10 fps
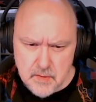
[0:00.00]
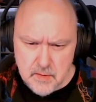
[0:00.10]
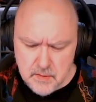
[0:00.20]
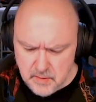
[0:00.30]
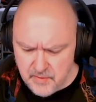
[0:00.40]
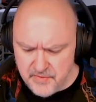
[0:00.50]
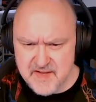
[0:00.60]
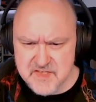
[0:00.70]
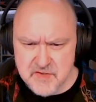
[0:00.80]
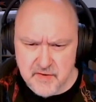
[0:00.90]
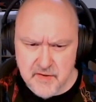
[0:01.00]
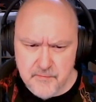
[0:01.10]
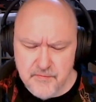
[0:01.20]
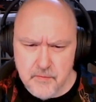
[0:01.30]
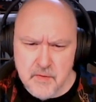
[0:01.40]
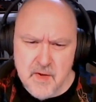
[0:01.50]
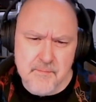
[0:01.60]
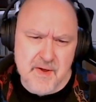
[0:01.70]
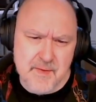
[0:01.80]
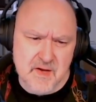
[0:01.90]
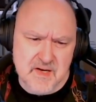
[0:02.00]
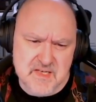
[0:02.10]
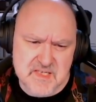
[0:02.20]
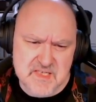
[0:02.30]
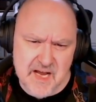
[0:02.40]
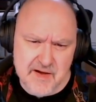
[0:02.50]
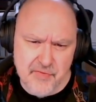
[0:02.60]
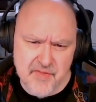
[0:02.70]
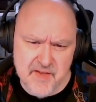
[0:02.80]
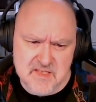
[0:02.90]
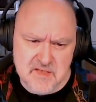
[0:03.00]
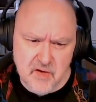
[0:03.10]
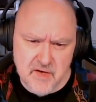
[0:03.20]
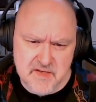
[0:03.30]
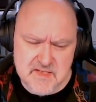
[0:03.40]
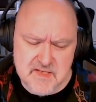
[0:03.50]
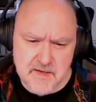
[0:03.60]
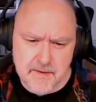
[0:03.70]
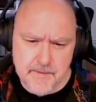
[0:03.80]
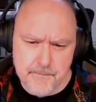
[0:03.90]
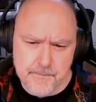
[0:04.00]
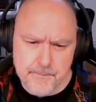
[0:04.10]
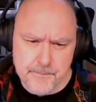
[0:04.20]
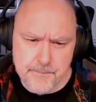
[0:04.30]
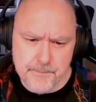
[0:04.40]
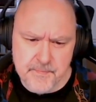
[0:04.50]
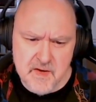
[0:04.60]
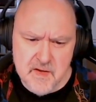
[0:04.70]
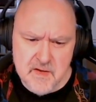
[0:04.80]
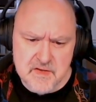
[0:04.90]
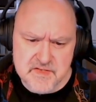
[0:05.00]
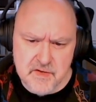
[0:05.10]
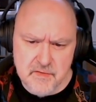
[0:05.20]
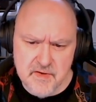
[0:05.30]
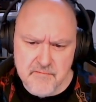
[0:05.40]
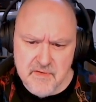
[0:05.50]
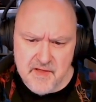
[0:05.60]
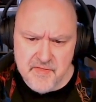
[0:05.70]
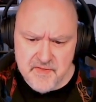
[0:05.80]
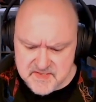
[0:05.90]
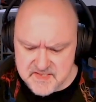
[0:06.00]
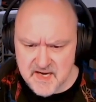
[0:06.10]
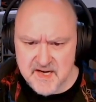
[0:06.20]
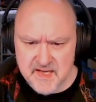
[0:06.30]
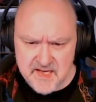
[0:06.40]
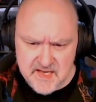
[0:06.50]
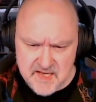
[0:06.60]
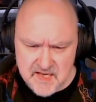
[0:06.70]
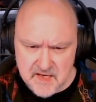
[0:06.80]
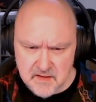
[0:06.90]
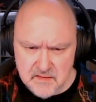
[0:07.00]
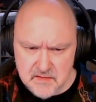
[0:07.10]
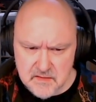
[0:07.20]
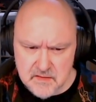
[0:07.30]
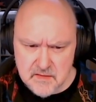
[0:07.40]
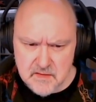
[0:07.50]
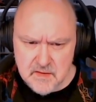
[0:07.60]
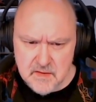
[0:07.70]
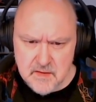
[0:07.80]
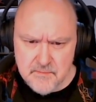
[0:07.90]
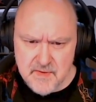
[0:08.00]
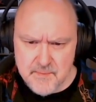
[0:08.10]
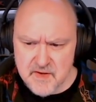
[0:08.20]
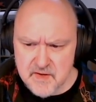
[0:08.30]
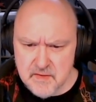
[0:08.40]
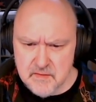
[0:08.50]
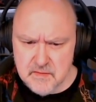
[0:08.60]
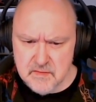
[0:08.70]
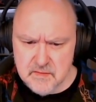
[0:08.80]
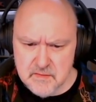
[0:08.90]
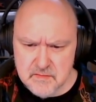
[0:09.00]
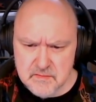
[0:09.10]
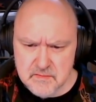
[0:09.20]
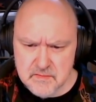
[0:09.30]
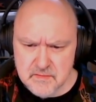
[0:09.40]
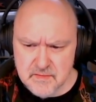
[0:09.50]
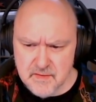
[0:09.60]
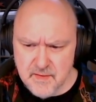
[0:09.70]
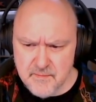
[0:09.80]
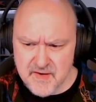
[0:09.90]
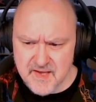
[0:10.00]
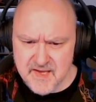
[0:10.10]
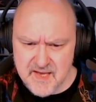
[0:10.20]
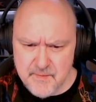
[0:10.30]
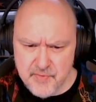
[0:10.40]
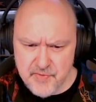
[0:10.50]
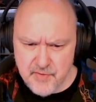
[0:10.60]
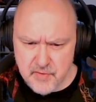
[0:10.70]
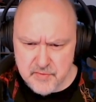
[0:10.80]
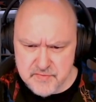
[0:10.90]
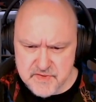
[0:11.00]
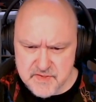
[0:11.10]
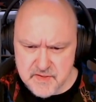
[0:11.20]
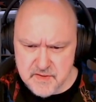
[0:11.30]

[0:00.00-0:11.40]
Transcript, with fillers: Oh, that's not helpful. Maybe I need to start on these lines. So rather than starting here, maybe I, uh, I might keep those